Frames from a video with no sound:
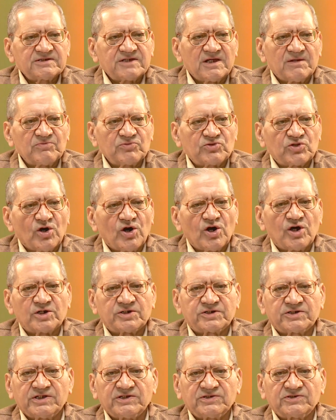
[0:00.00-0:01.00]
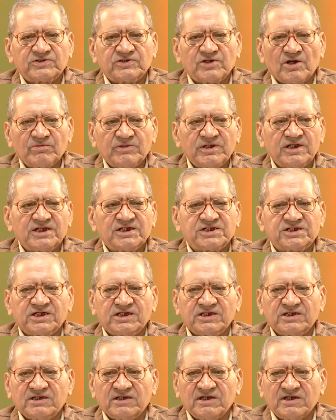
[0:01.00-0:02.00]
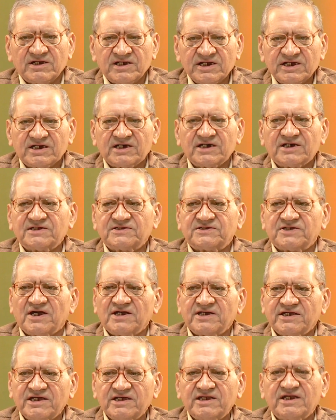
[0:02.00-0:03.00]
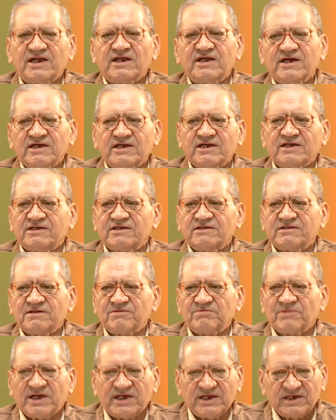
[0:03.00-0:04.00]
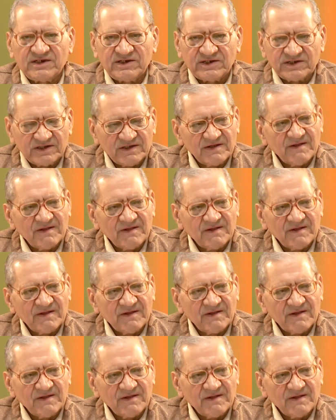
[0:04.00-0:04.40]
some thought is dominating, recurs again and again in the mind,